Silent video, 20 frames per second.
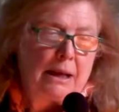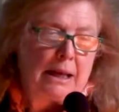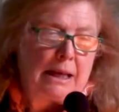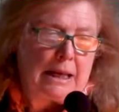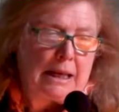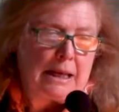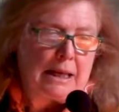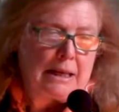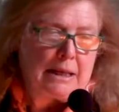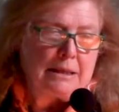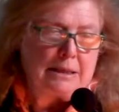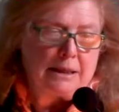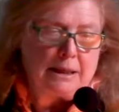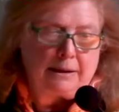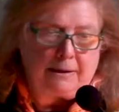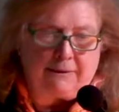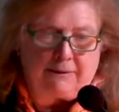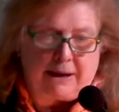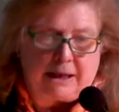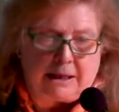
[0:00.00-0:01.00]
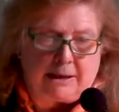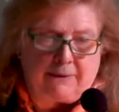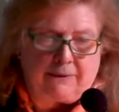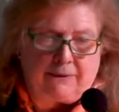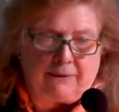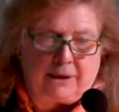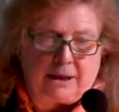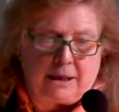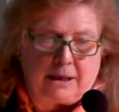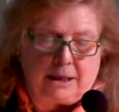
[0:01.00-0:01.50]
he is
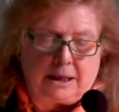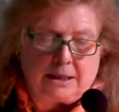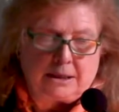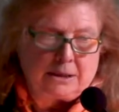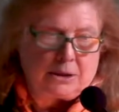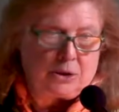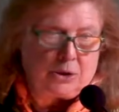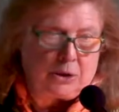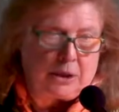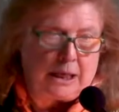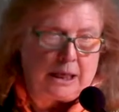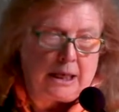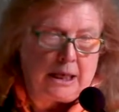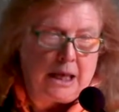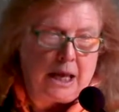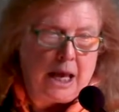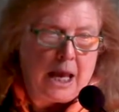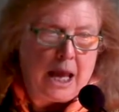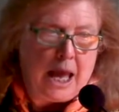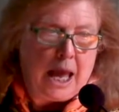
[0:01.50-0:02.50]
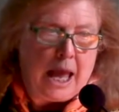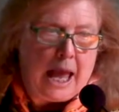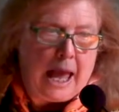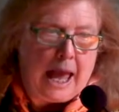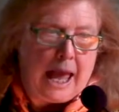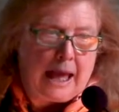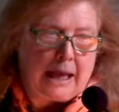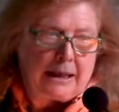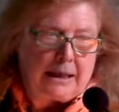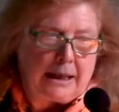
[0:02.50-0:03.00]
innovative in his cooking
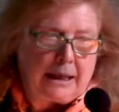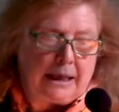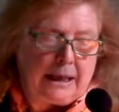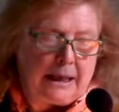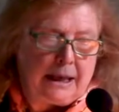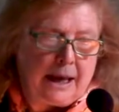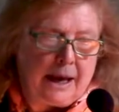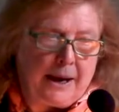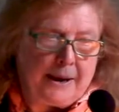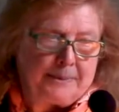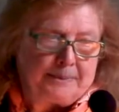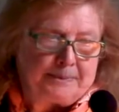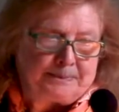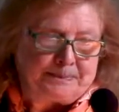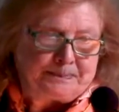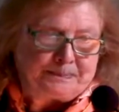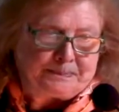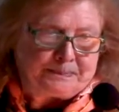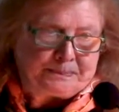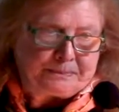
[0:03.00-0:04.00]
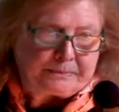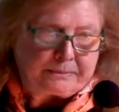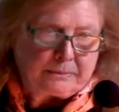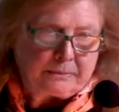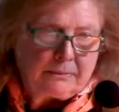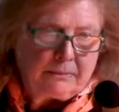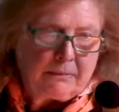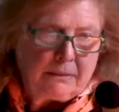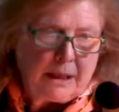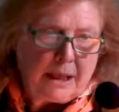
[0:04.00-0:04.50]
and he um,
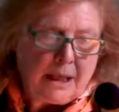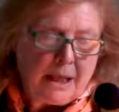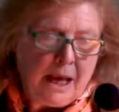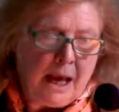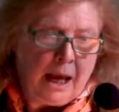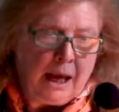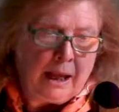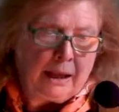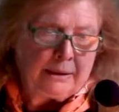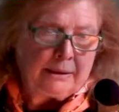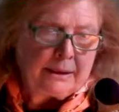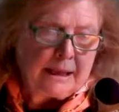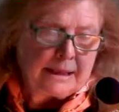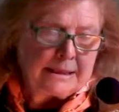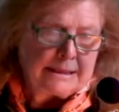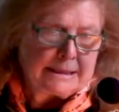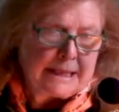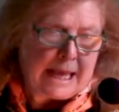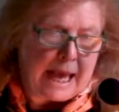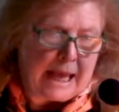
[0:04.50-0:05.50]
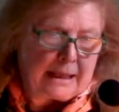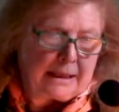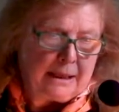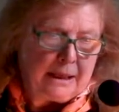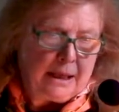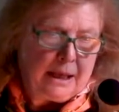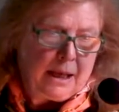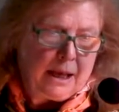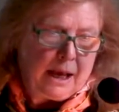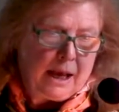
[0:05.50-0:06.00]
uh, does that,
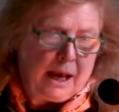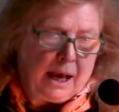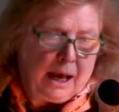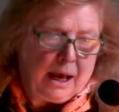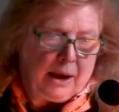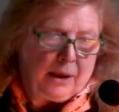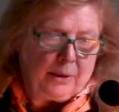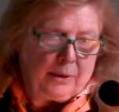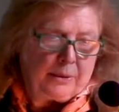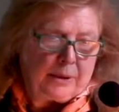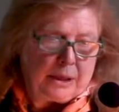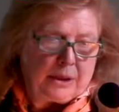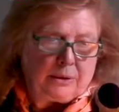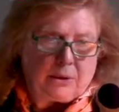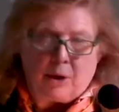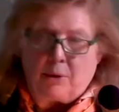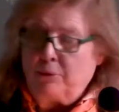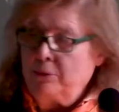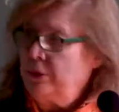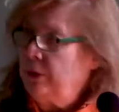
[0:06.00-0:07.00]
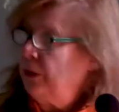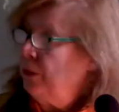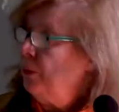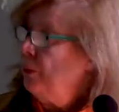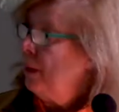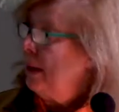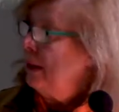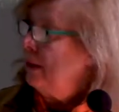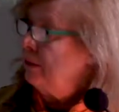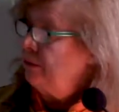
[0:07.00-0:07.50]
uh, you know, to
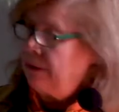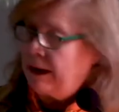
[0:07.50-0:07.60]
with